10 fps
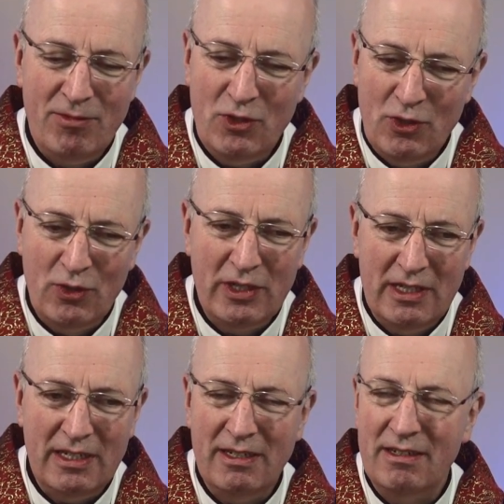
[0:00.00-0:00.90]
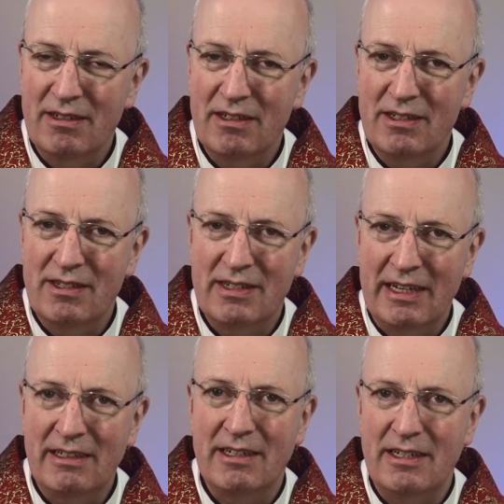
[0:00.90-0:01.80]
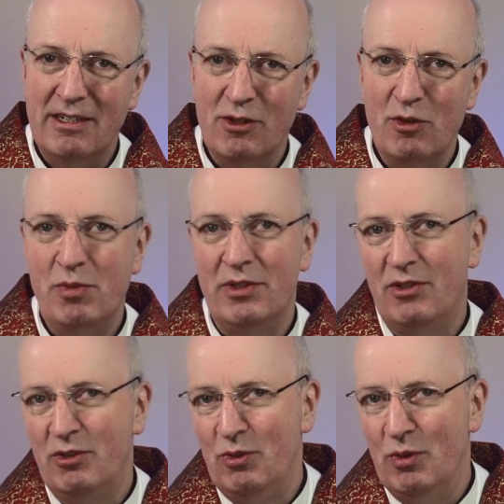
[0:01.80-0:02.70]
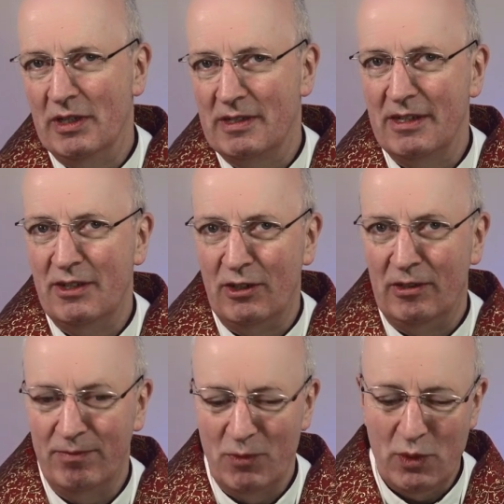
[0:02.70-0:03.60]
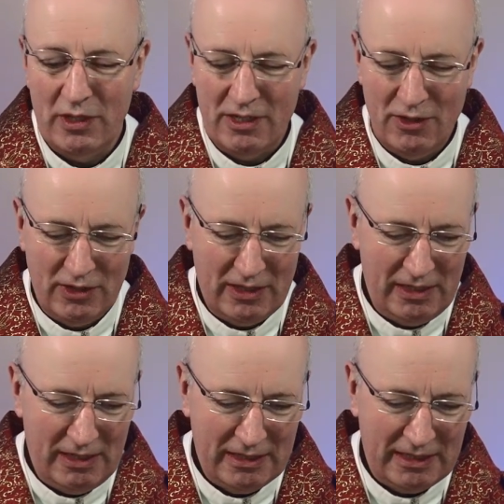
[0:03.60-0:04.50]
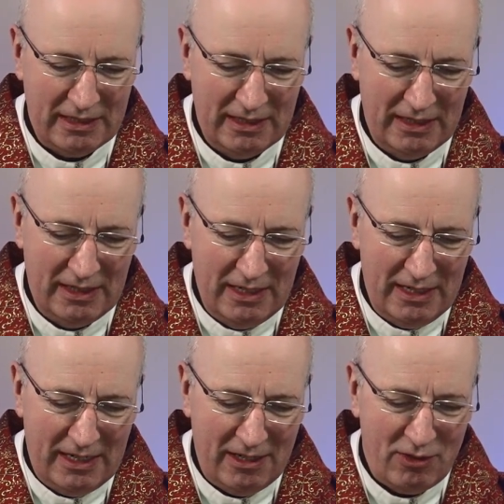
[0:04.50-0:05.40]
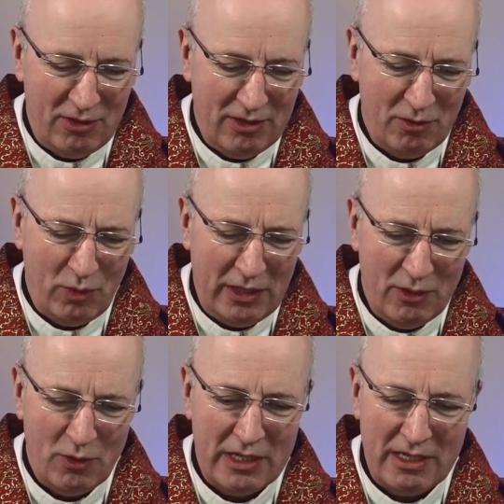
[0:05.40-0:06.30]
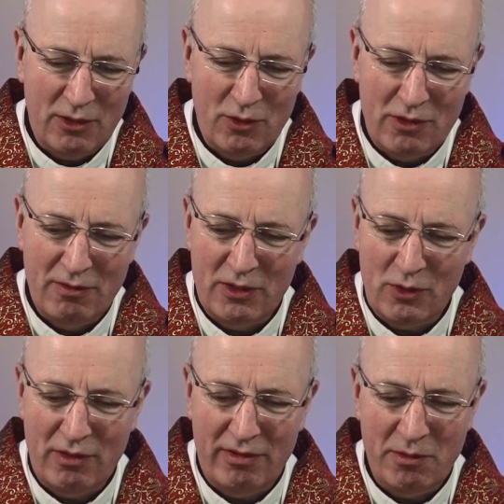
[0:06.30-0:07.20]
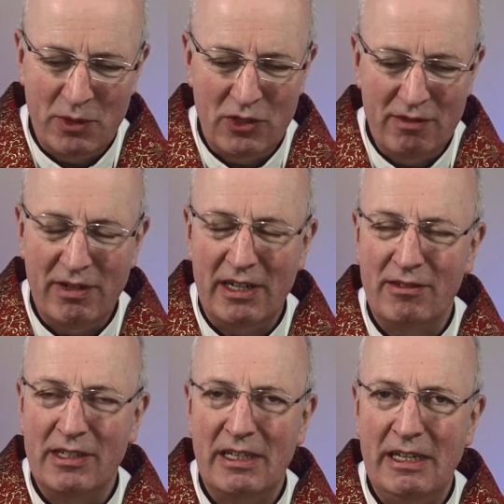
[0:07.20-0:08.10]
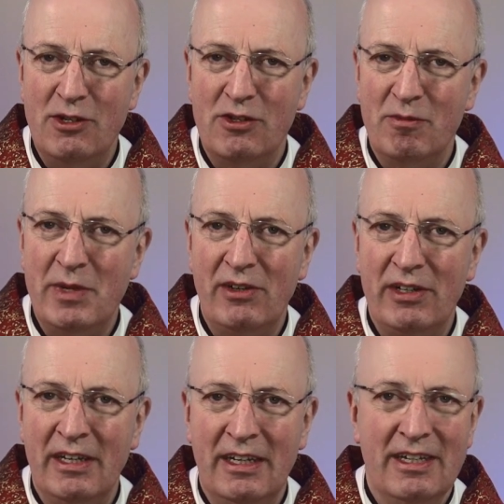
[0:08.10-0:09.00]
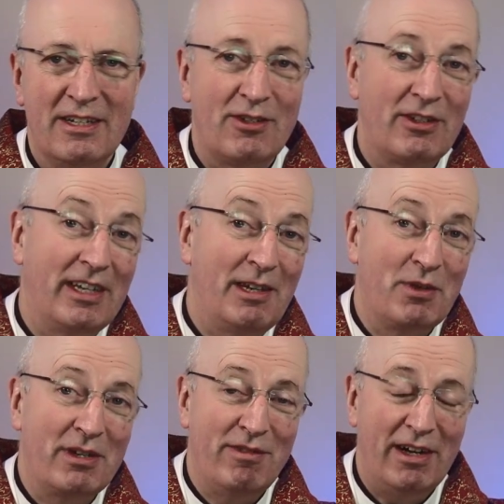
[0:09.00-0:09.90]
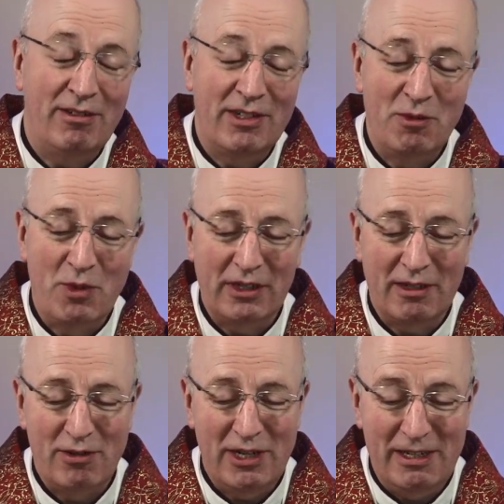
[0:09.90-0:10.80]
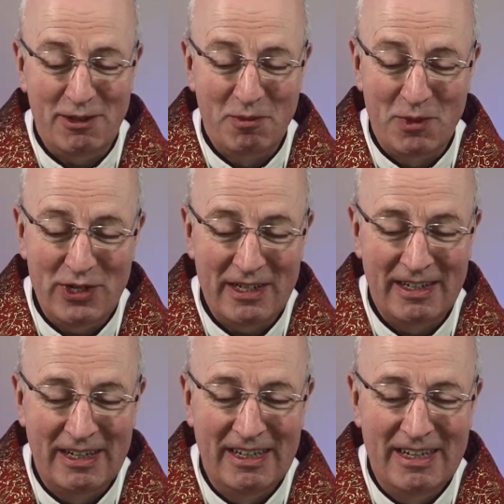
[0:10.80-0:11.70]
surely then sanctity is open to us all, one and all alike. And we know that those of us who are very much involved in the Legion of Mary, certainly anyone involved in the work of Radio Maria,